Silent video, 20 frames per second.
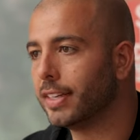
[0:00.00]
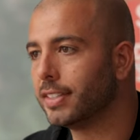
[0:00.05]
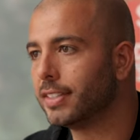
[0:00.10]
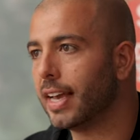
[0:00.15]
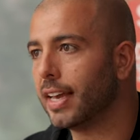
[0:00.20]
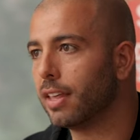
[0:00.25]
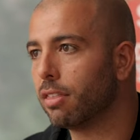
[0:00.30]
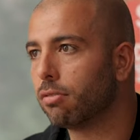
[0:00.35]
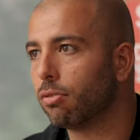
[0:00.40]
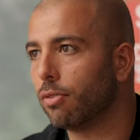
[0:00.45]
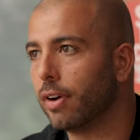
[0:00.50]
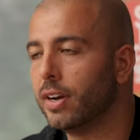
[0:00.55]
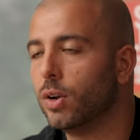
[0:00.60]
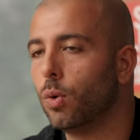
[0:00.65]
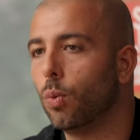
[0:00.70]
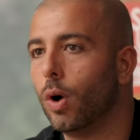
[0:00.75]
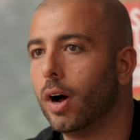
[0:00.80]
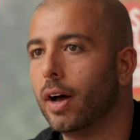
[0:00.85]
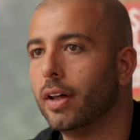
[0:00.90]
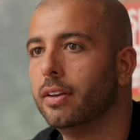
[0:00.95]
I say
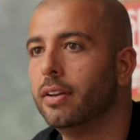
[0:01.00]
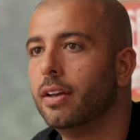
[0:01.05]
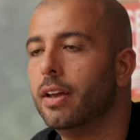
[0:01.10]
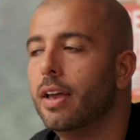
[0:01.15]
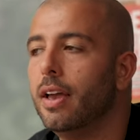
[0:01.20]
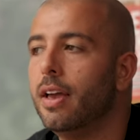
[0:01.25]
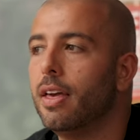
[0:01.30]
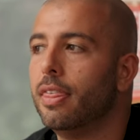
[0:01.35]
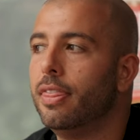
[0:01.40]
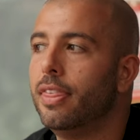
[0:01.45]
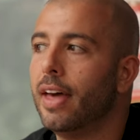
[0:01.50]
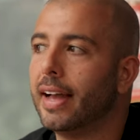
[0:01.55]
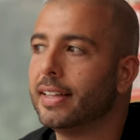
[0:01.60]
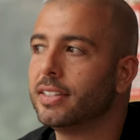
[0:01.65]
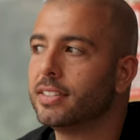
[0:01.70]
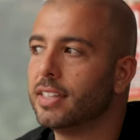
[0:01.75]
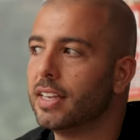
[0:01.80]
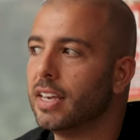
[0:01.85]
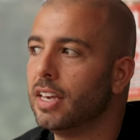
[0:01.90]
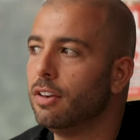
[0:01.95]
3-to-1,
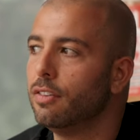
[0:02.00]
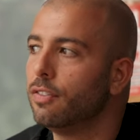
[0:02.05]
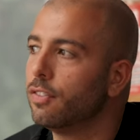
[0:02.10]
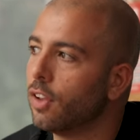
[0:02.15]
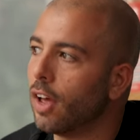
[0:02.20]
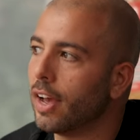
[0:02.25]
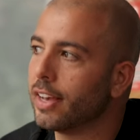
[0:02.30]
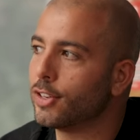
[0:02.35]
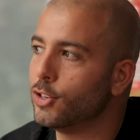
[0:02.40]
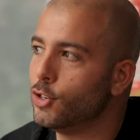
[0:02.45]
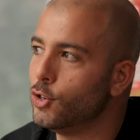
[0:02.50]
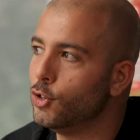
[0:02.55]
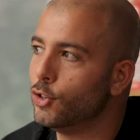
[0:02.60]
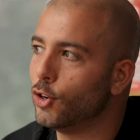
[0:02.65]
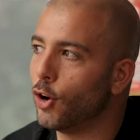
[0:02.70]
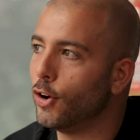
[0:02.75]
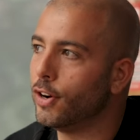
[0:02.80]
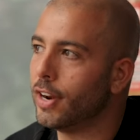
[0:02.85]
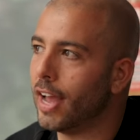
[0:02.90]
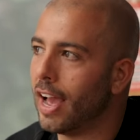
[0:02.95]
that's if like you
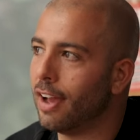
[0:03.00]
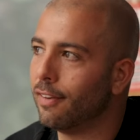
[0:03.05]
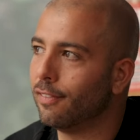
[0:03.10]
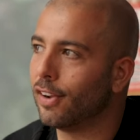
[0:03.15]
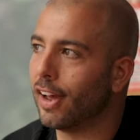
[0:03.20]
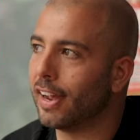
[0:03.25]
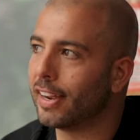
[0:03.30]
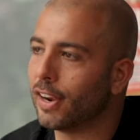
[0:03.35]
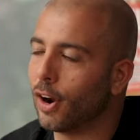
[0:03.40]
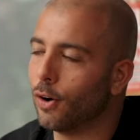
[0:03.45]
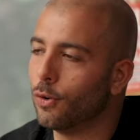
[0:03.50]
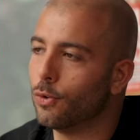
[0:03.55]
don't have like